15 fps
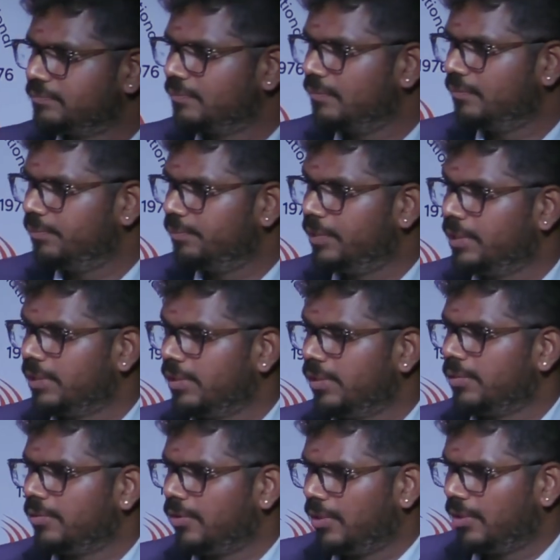
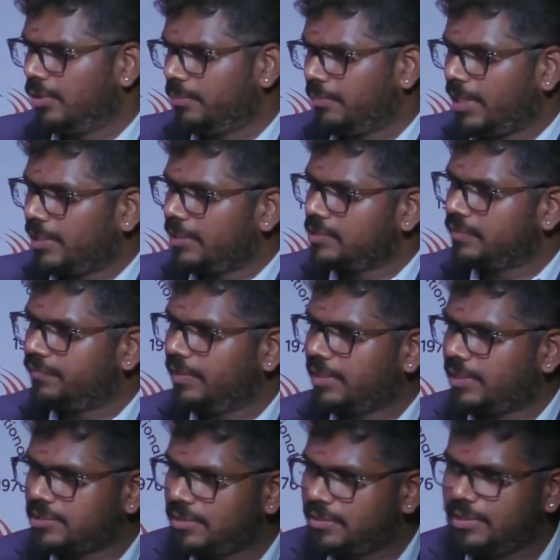particularly on matters of
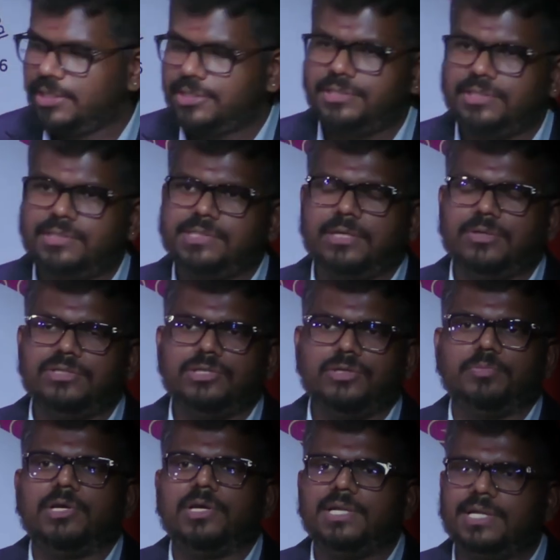international relations and on
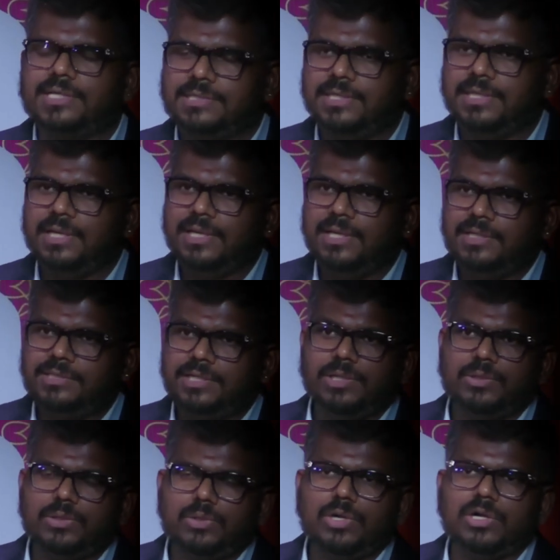geopolitics, saying you
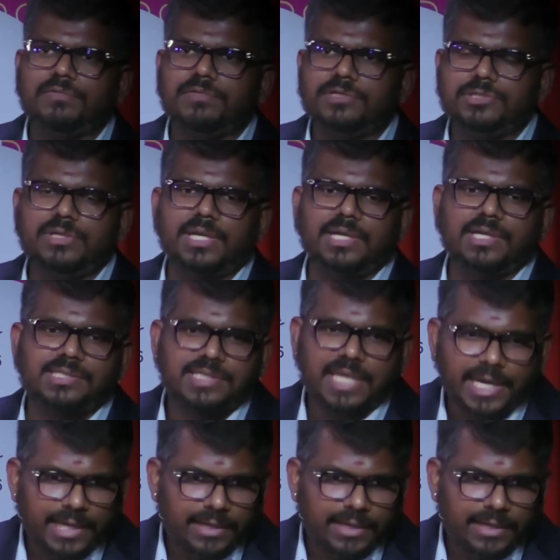don't wish to take a side.